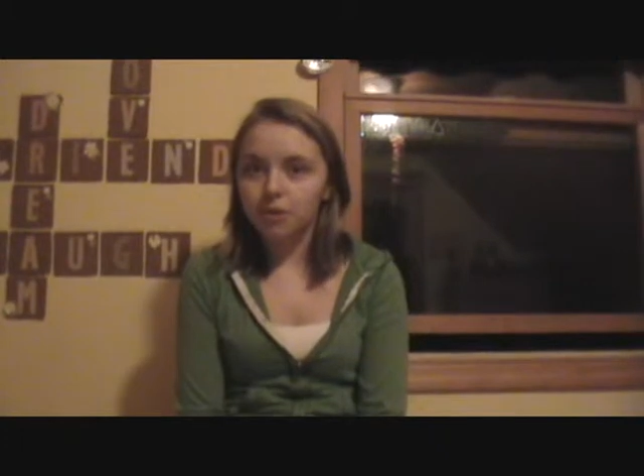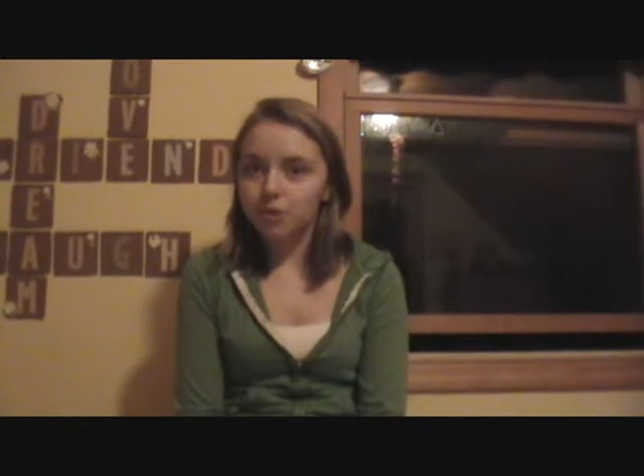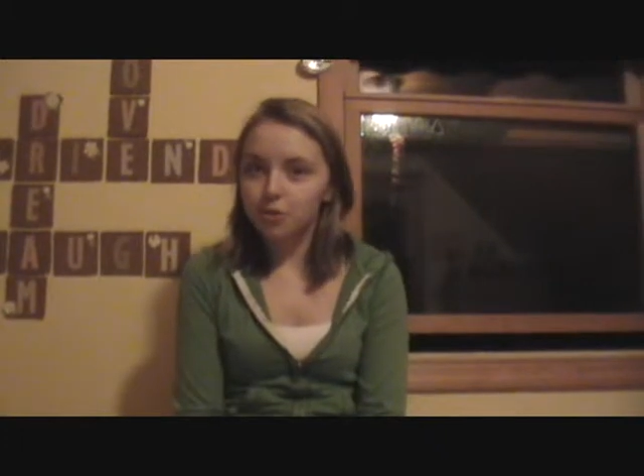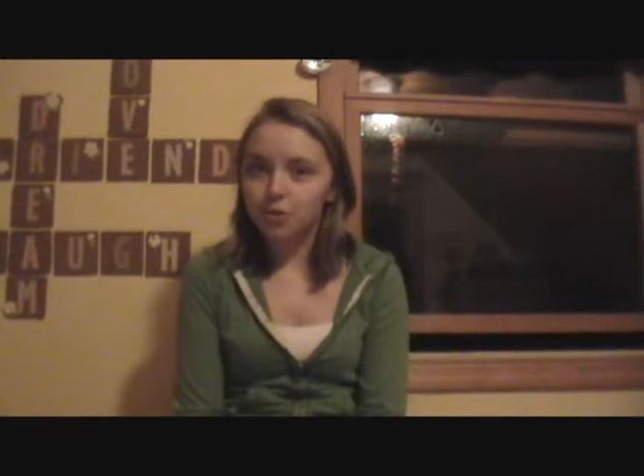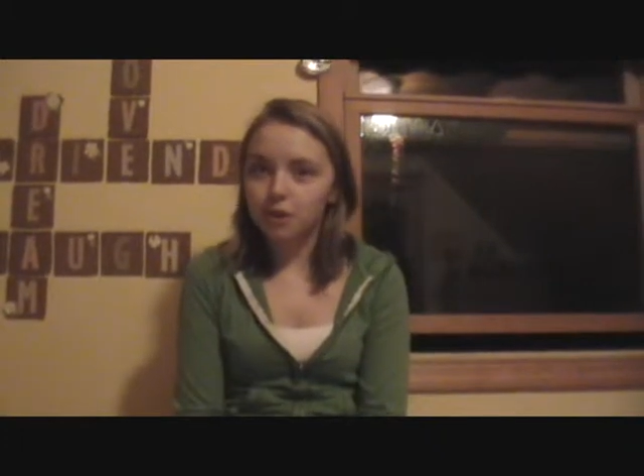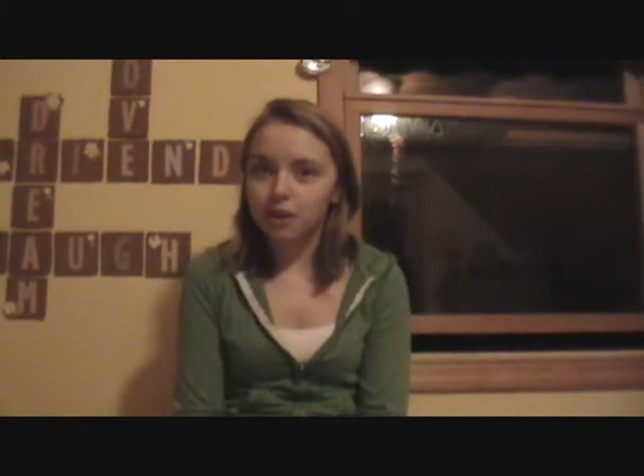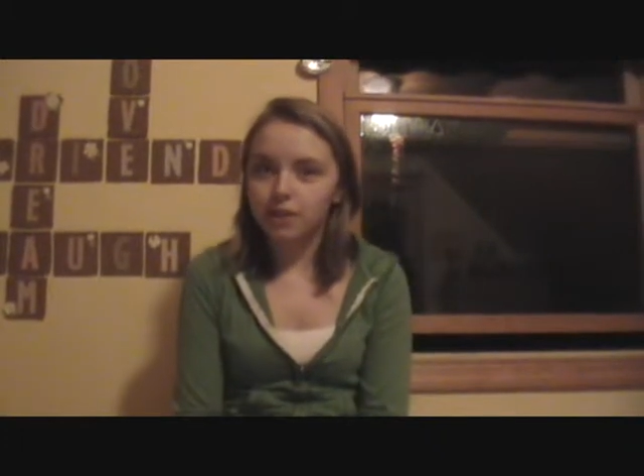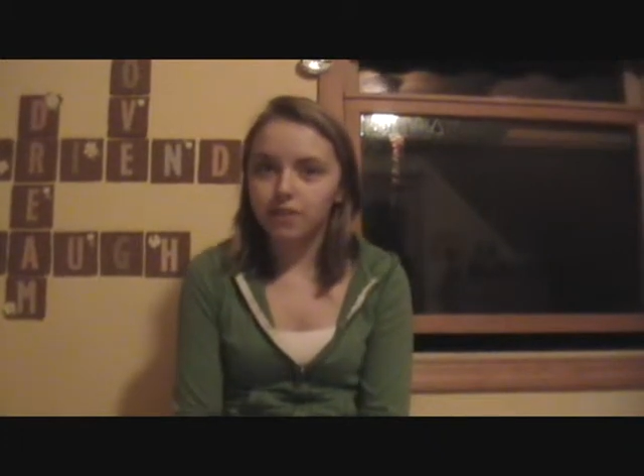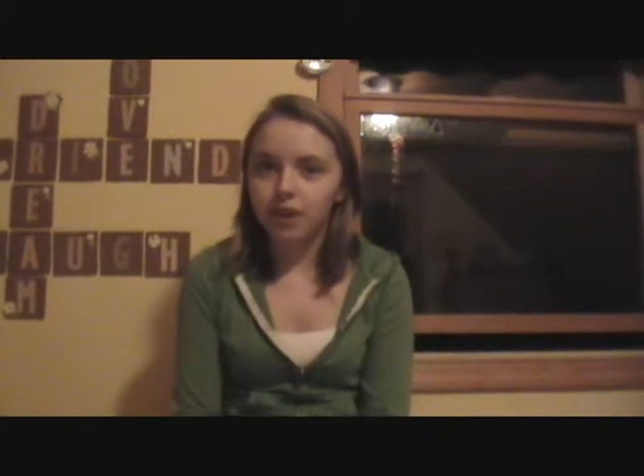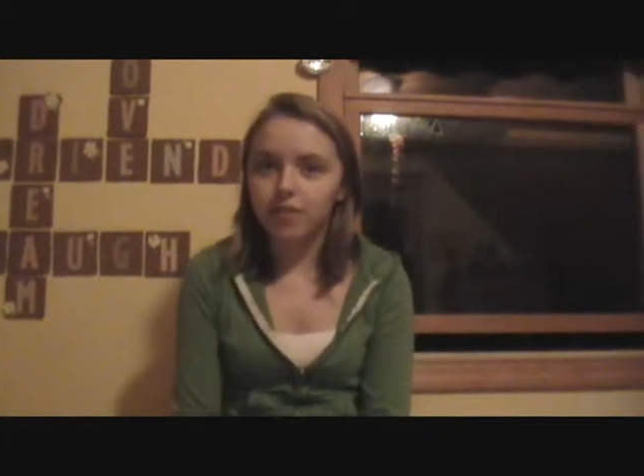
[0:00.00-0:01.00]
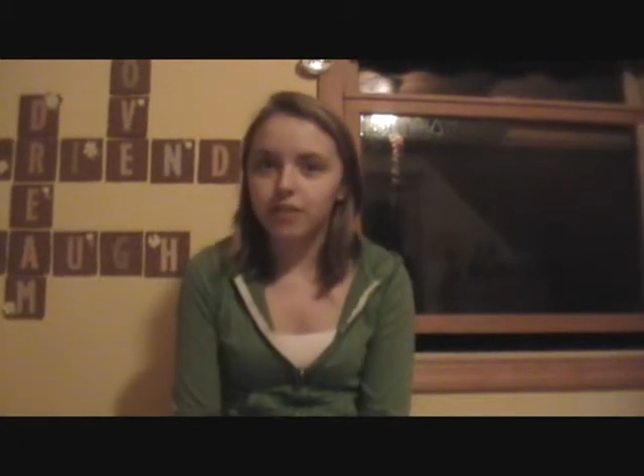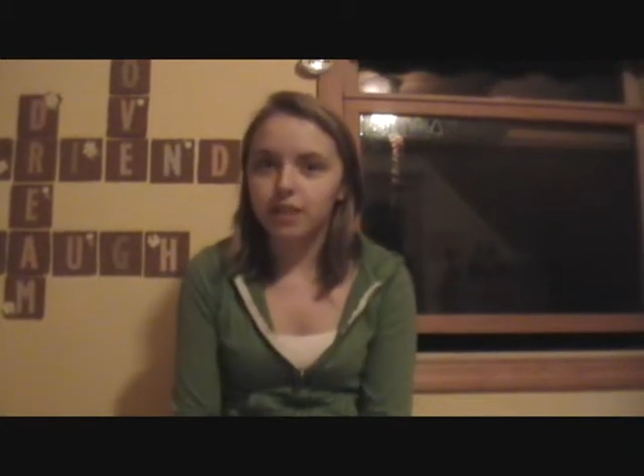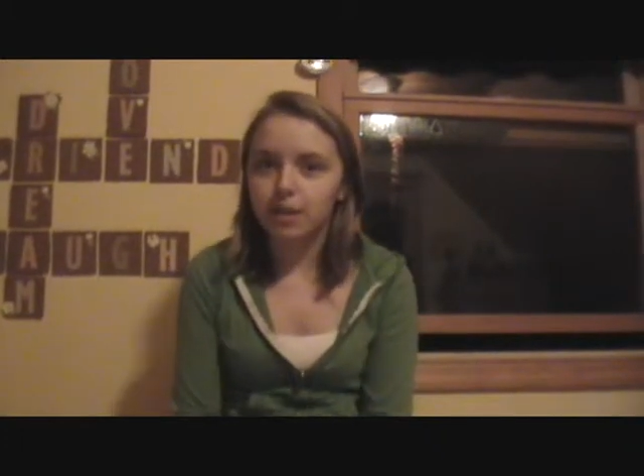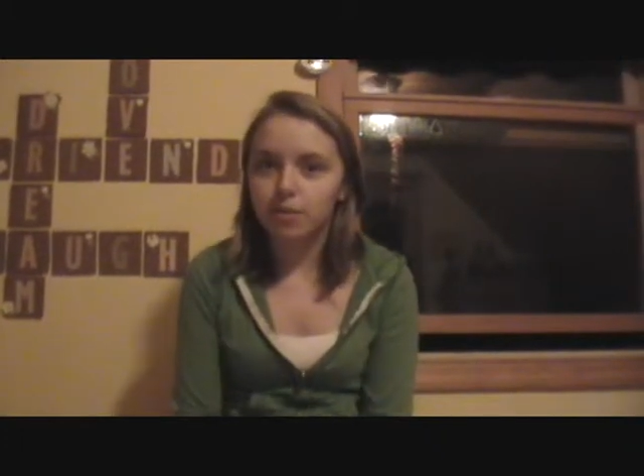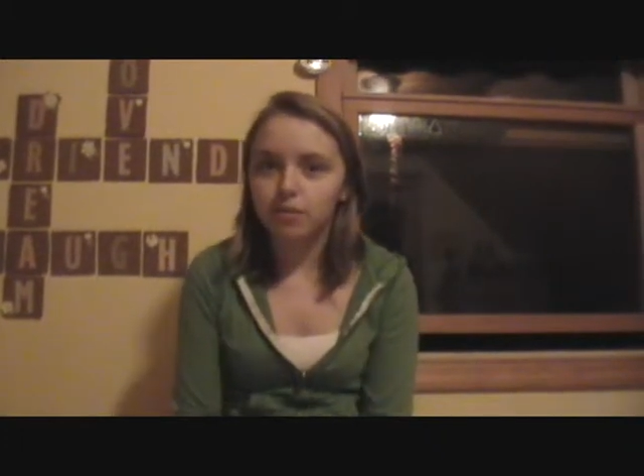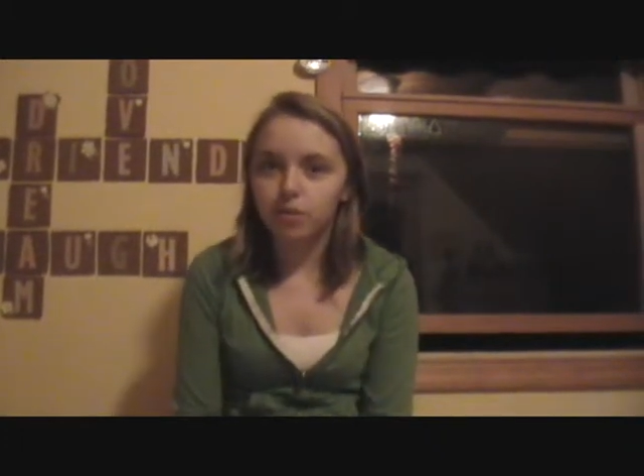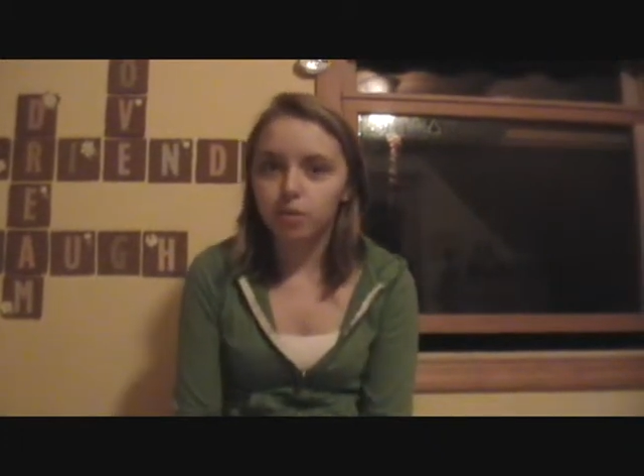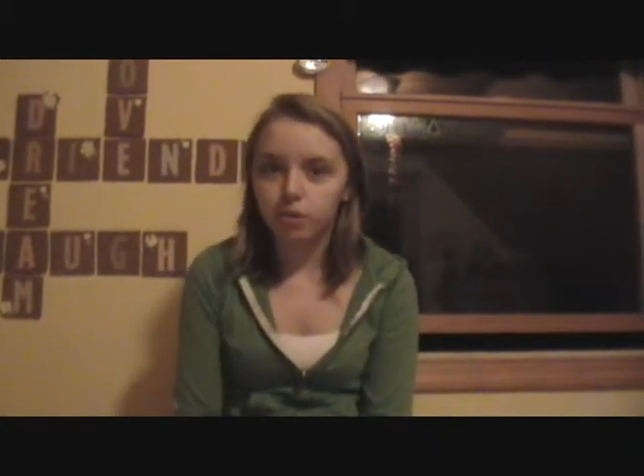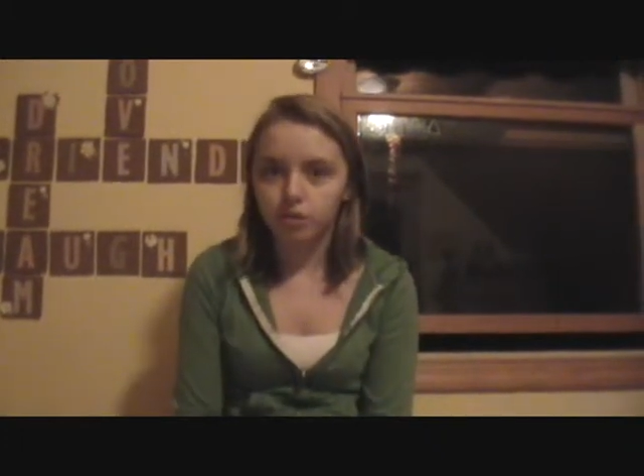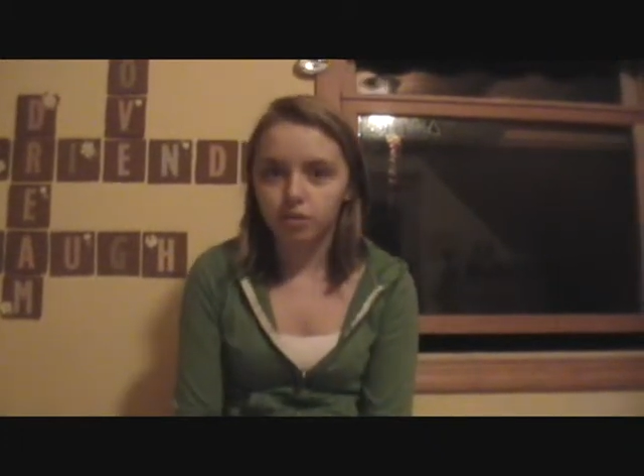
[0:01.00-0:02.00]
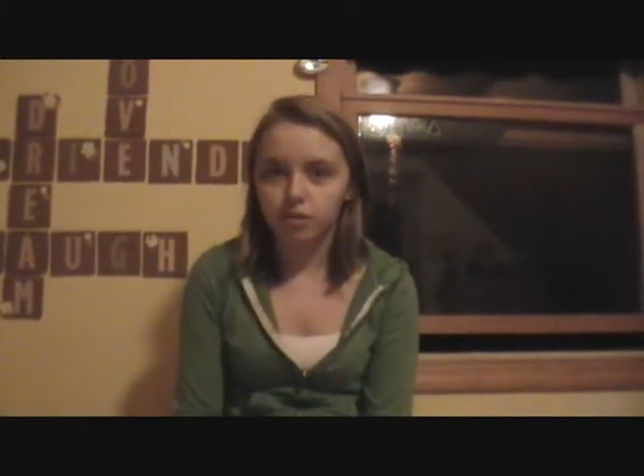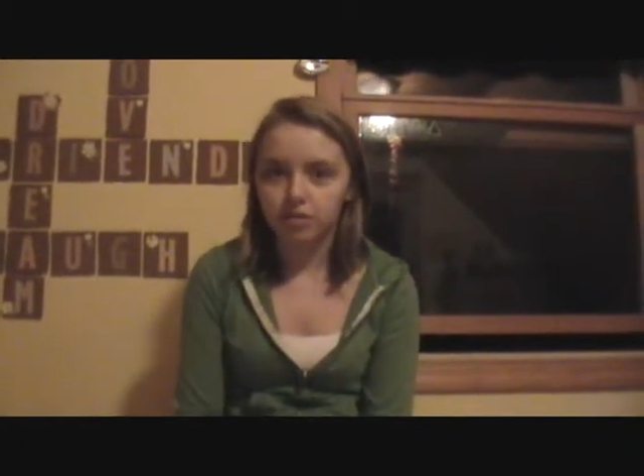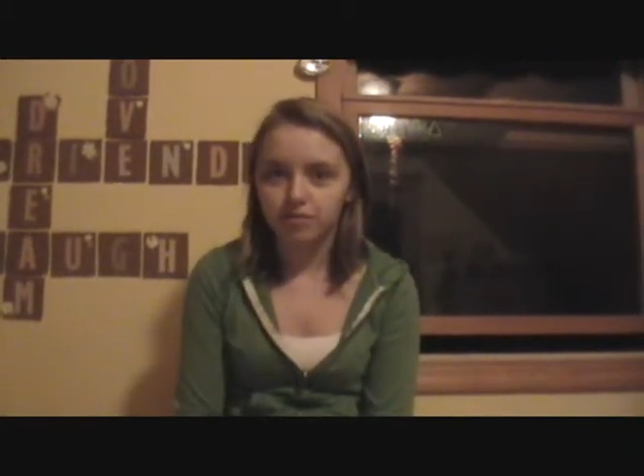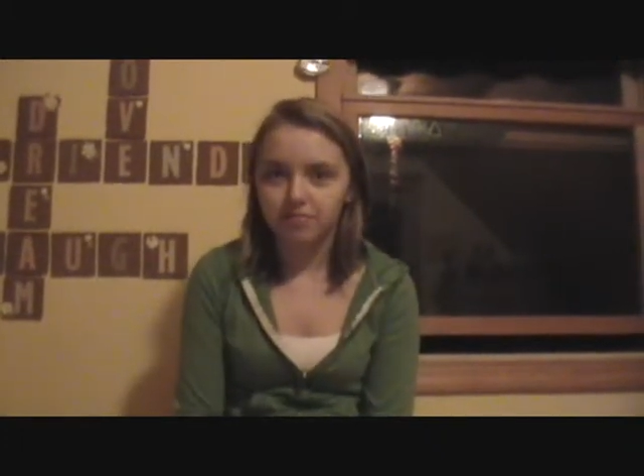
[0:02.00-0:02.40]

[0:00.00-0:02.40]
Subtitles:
notorious for having some of the worst.